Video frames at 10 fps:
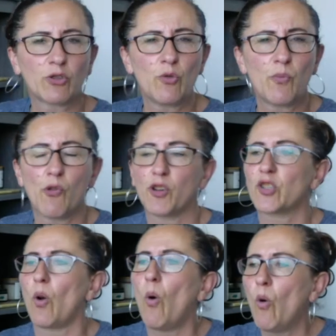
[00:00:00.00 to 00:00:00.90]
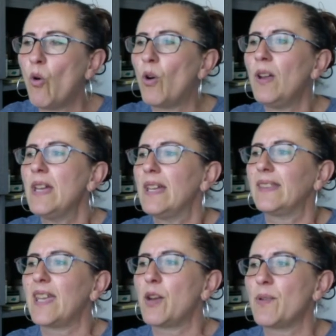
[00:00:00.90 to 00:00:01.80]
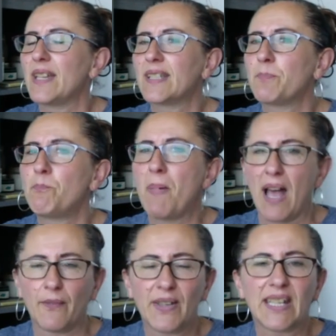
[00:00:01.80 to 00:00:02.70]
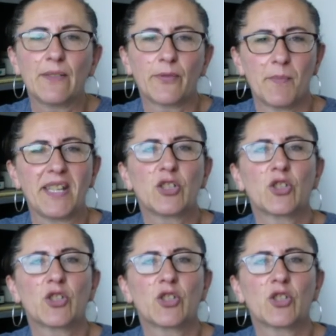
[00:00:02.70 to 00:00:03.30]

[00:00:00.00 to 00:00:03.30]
2 points. Or there is pelvic inflammatory